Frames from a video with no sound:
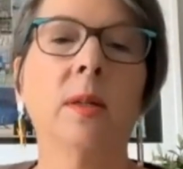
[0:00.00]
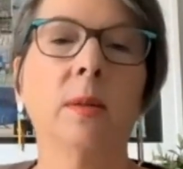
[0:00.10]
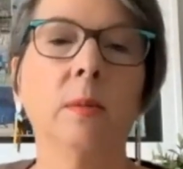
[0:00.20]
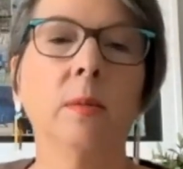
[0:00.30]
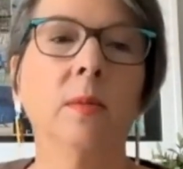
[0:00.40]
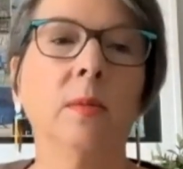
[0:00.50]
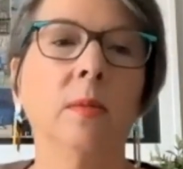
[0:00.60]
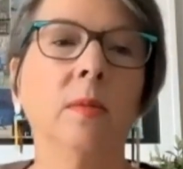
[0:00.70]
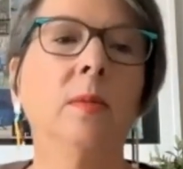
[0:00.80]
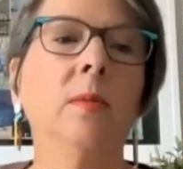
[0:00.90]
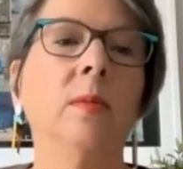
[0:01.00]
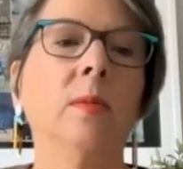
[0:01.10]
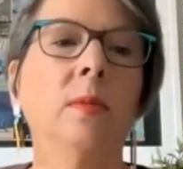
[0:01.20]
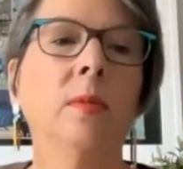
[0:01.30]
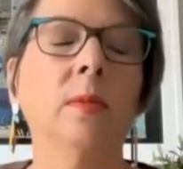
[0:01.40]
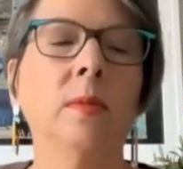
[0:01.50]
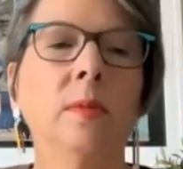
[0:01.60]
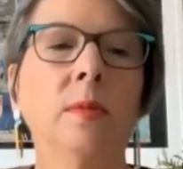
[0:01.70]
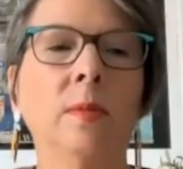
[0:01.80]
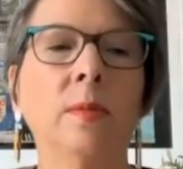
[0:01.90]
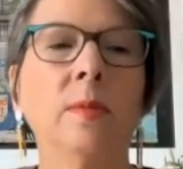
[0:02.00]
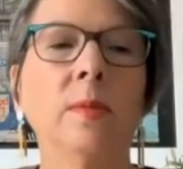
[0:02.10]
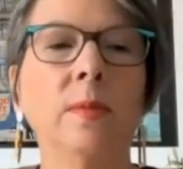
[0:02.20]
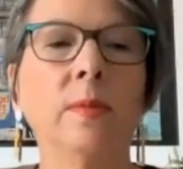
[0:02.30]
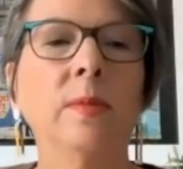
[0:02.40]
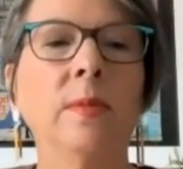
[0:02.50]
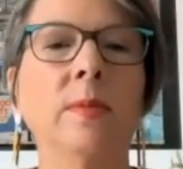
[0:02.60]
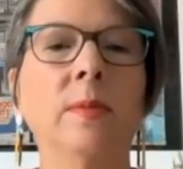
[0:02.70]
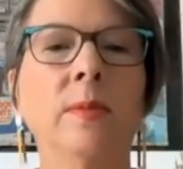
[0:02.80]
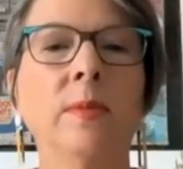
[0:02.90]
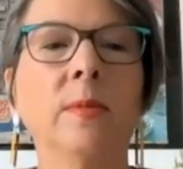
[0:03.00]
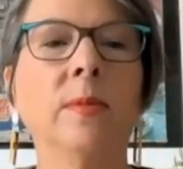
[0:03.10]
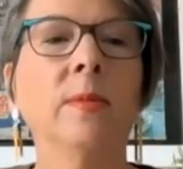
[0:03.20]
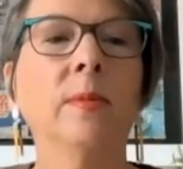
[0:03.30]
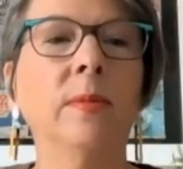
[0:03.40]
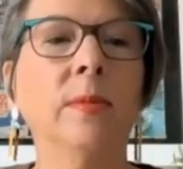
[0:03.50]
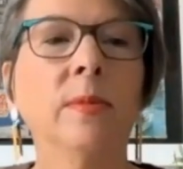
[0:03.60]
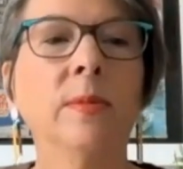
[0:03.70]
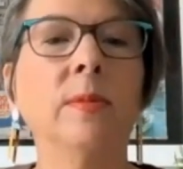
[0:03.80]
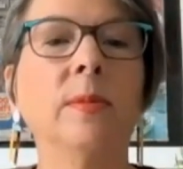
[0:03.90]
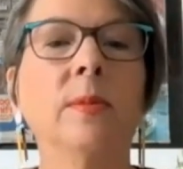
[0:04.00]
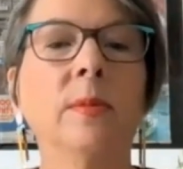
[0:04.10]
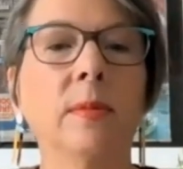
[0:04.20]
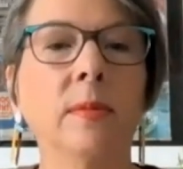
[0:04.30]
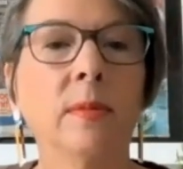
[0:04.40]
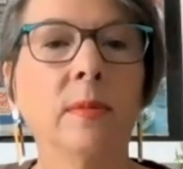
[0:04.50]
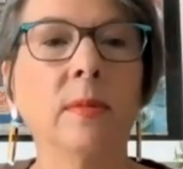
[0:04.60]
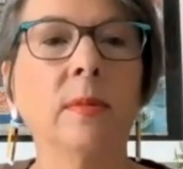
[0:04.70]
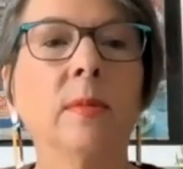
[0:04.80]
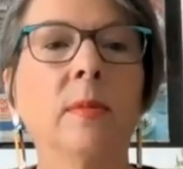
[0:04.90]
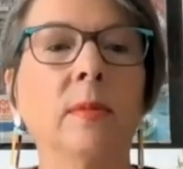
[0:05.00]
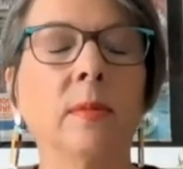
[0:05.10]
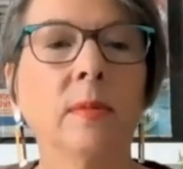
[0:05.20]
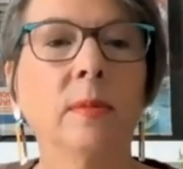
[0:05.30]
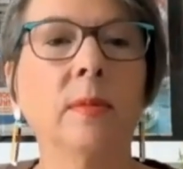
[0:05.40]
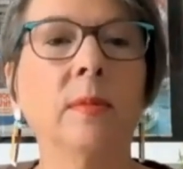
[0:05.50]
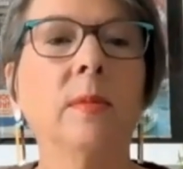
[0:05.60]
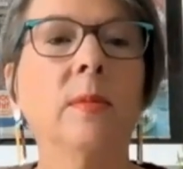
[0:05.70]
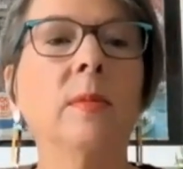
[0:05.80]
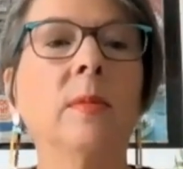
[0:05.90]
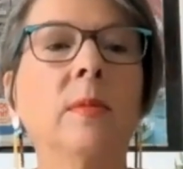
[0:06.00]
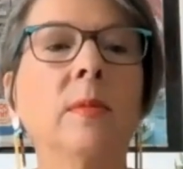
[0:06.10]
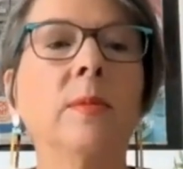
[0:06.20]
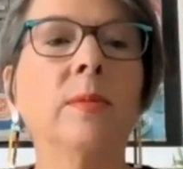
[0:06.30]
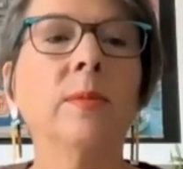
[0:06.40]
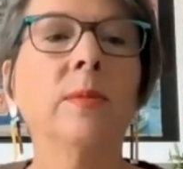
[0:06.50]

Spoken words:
[no speech]